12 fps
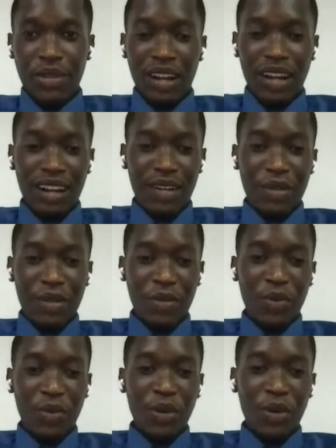You
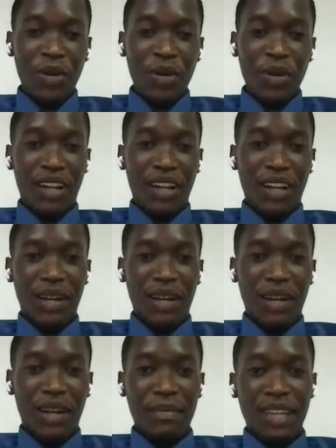are
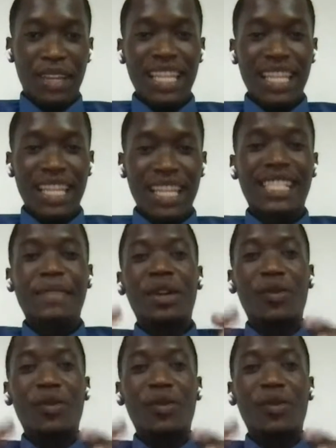welcome.